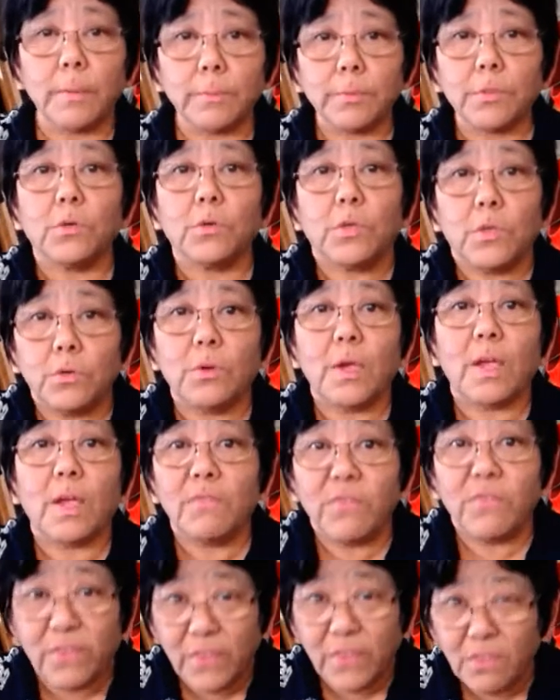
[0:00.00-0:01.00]
up so you can
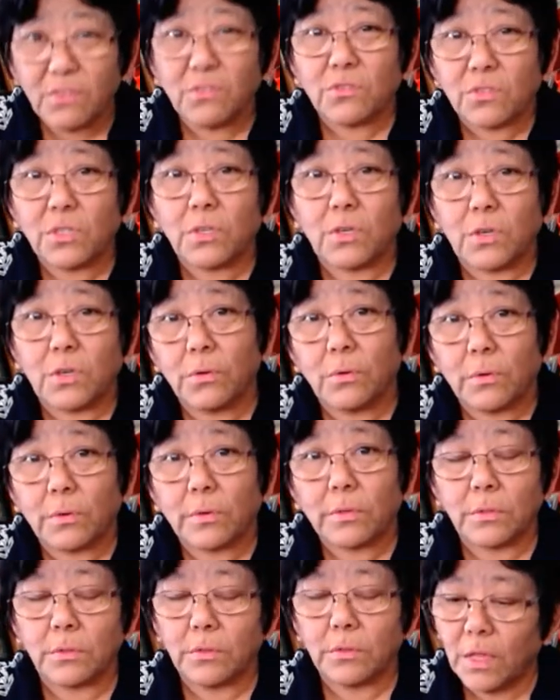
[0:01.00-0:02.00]
feel secure,
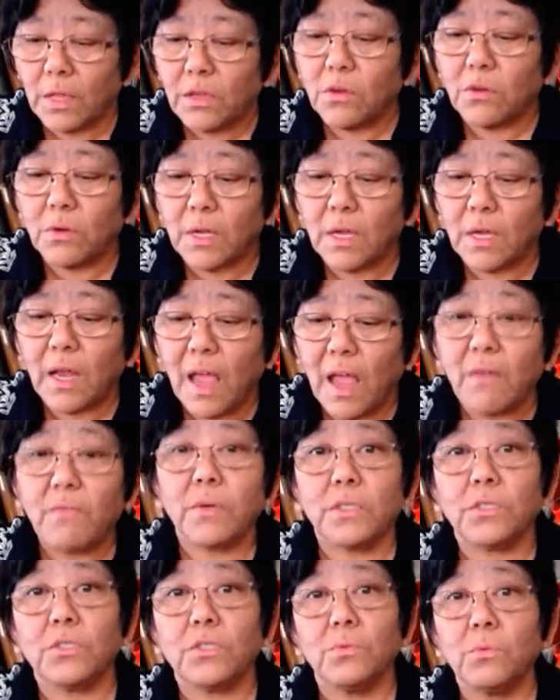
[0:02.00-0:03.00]
so that you can have
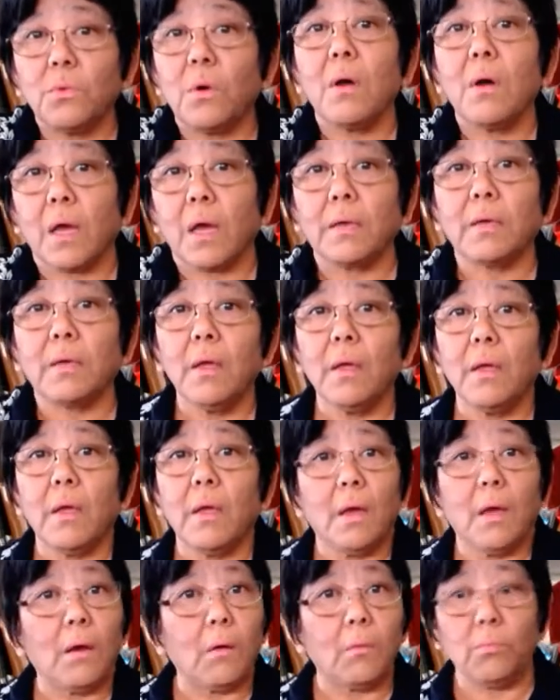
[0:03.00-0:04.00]
what you want
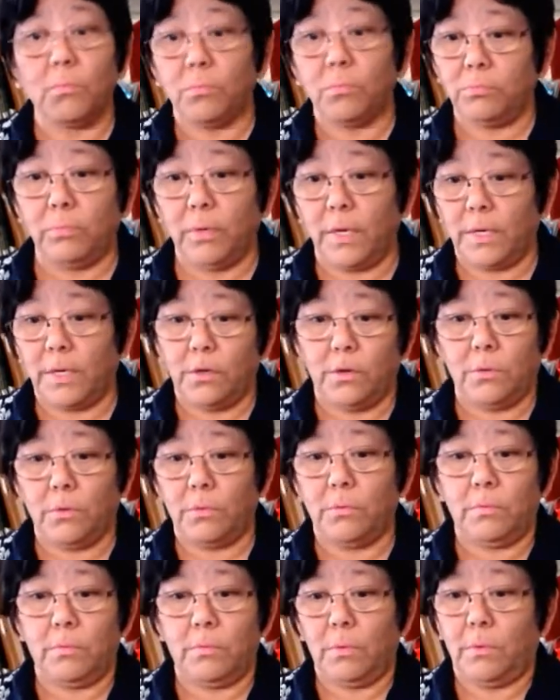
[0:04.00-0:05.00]
when
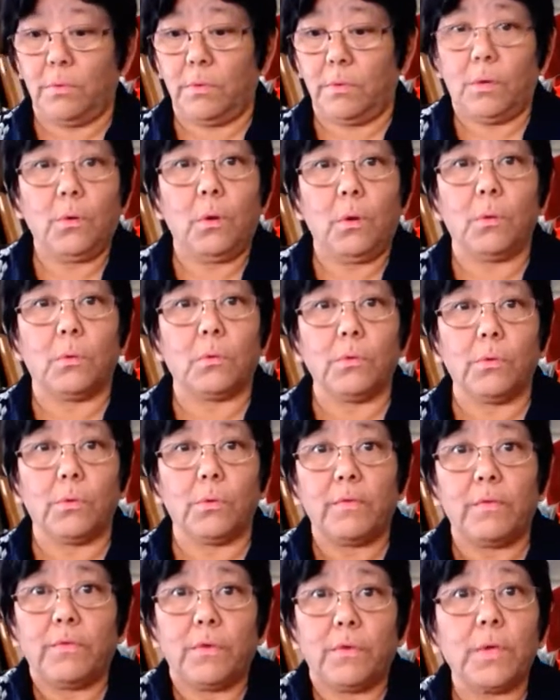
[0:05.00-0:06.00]
you get old or
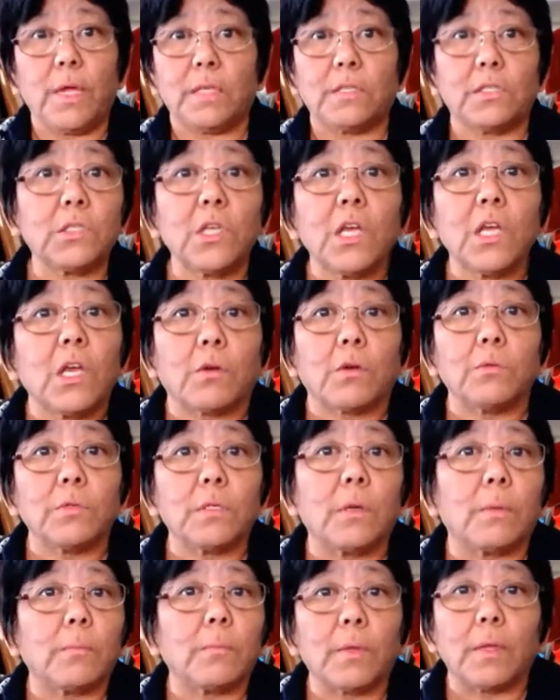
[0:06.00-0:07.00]
if you get sick or
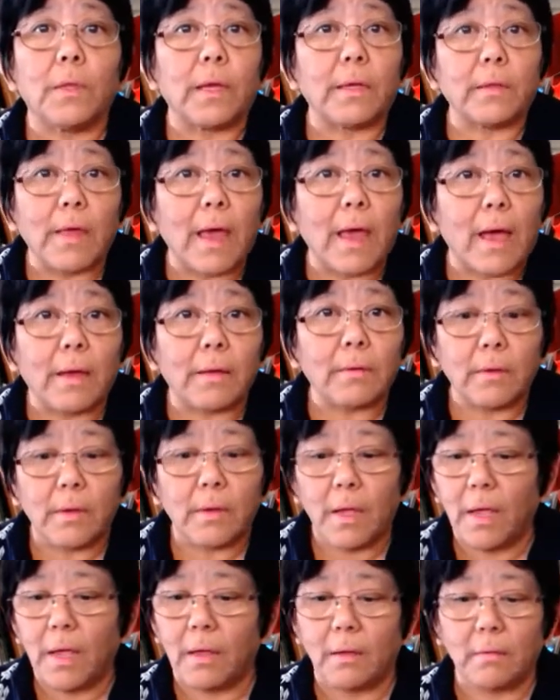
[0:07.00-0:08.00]
something like that.
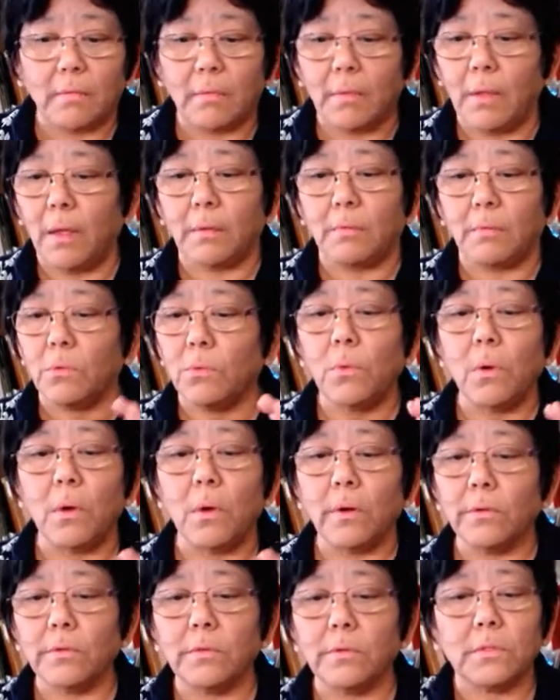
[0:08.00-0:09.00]
And the
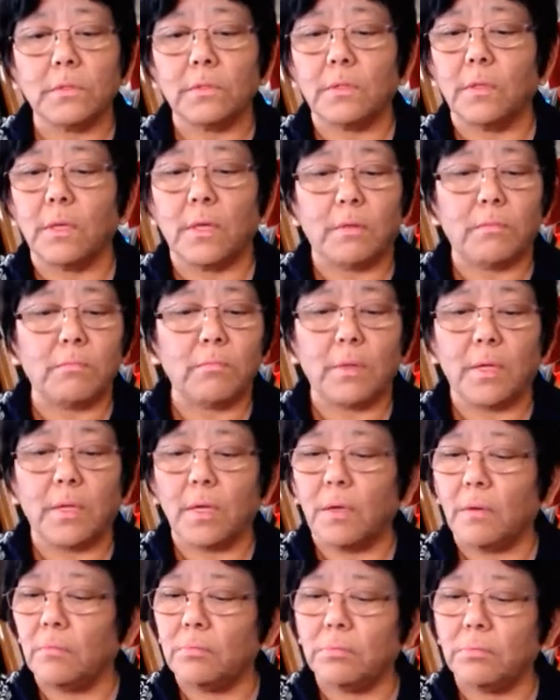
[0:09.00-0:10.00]
waters,
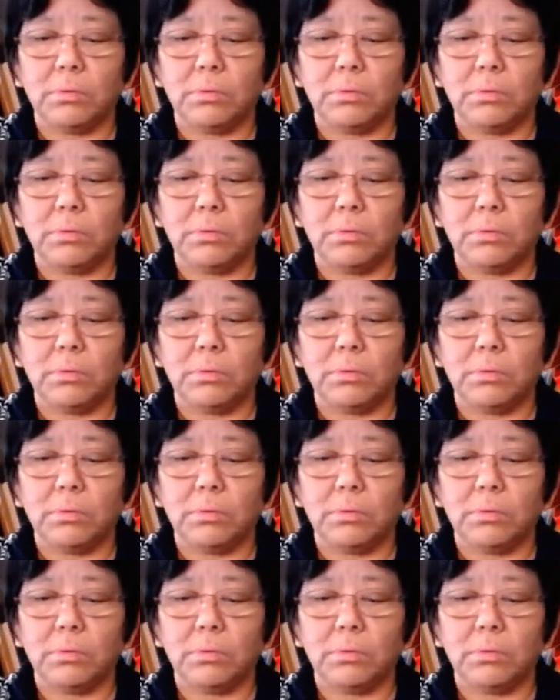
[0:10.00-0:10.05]
they